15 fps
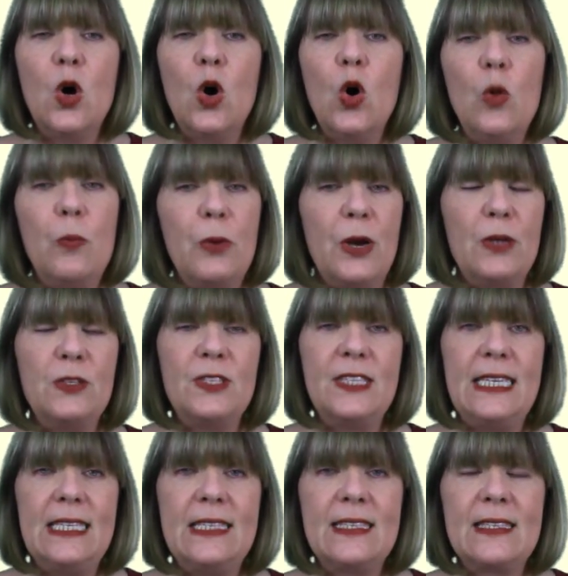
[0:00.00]
All
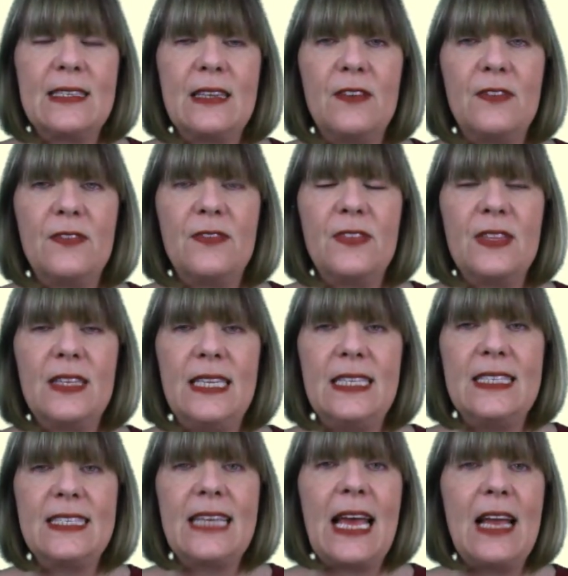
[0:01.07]
proceeds of the
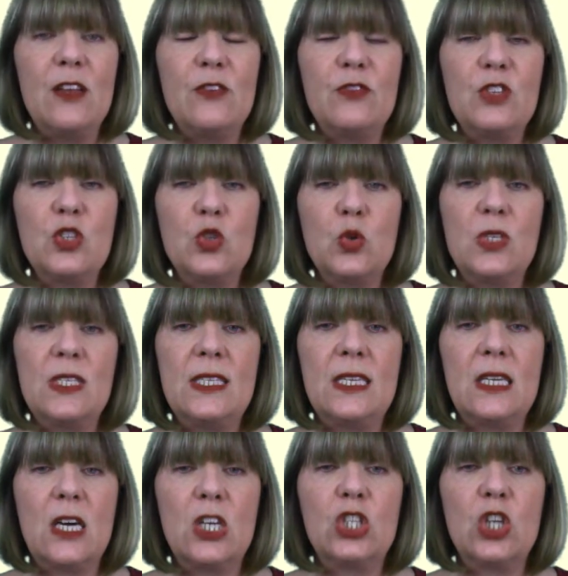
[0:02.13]
sale of resources
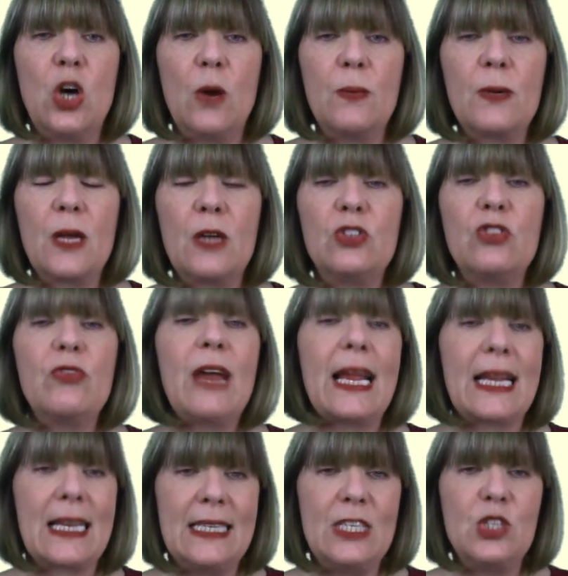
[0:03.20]
in our shop go
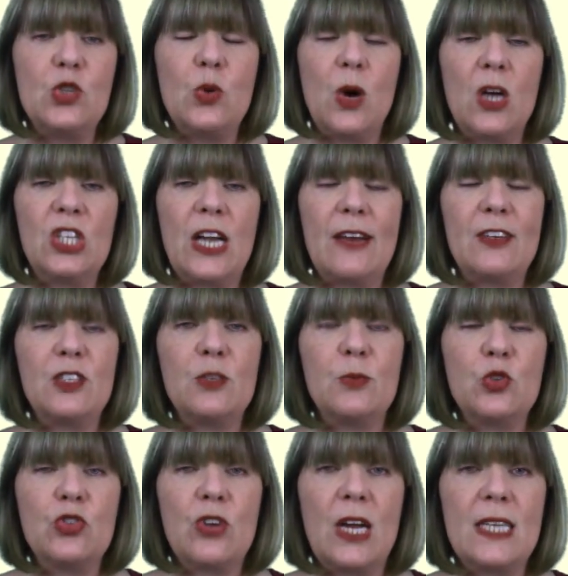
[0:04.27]
directly to our
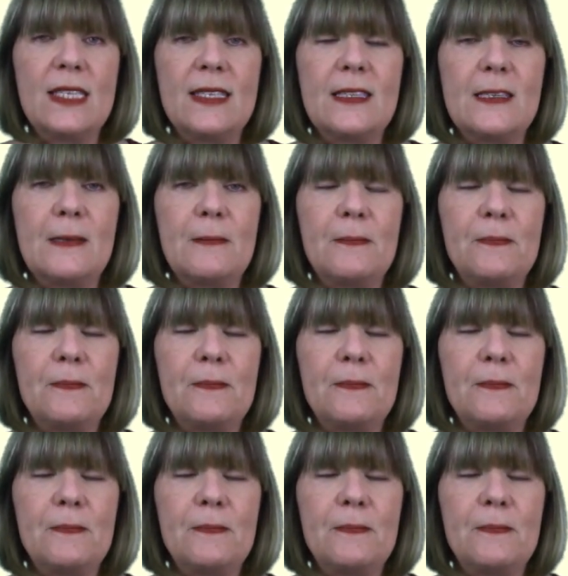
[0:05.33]
charitable trust.